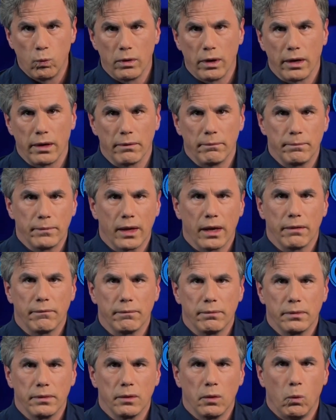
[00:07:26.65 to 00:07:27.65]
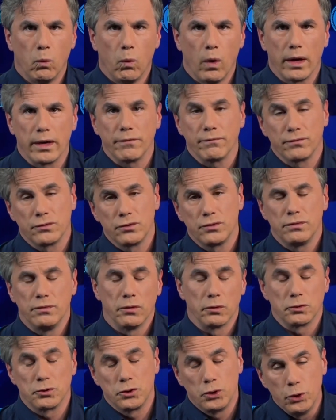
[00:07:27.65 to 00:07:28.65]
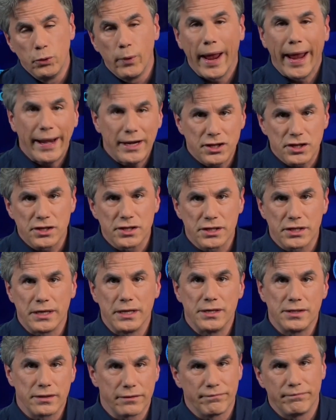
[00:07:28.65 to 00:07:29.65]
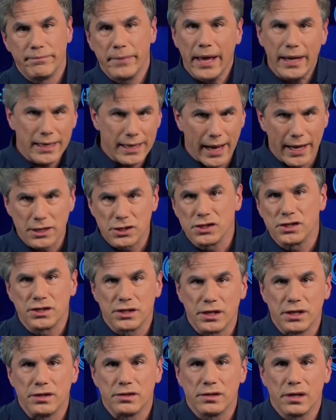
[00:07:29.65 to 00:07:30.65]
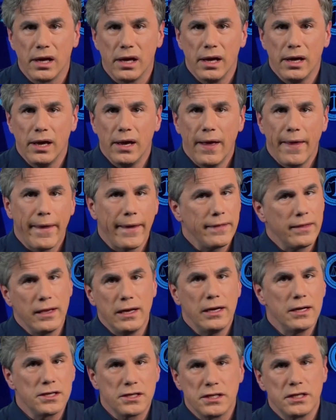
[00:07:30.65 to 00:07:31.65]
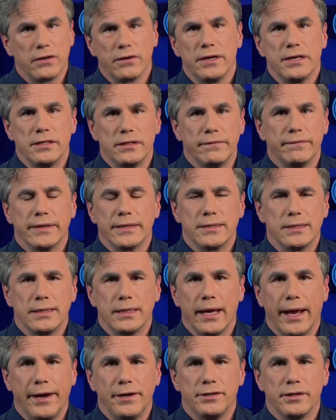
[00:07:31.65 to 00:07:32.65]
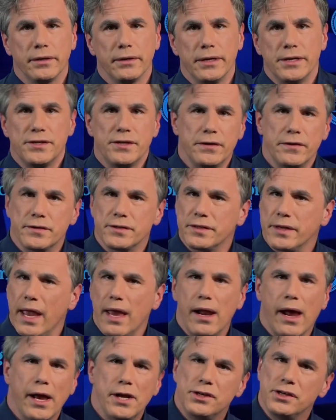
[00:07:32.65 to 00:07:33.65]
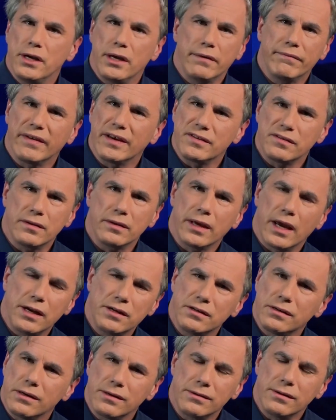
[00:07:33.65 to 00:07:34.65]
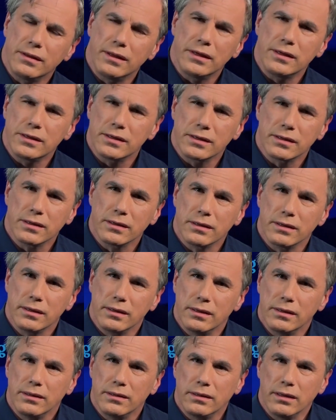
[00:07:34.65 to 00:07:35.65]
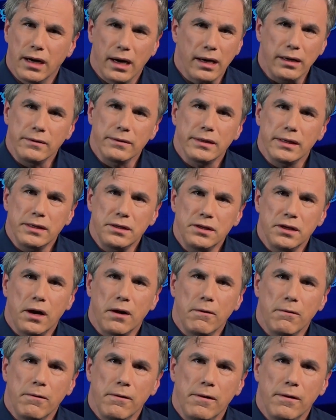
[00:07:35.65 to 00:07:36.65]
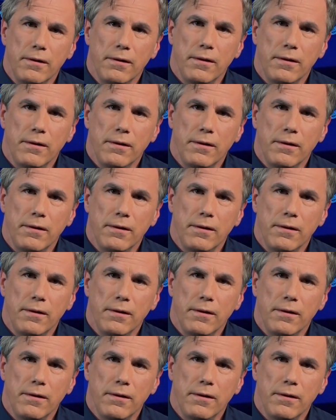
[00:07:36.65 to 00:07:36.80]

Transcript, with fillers: uh, uh, one of or two agencies of many agencies that need a serious investigation. Is there a state IG investigation into this? I don't think so.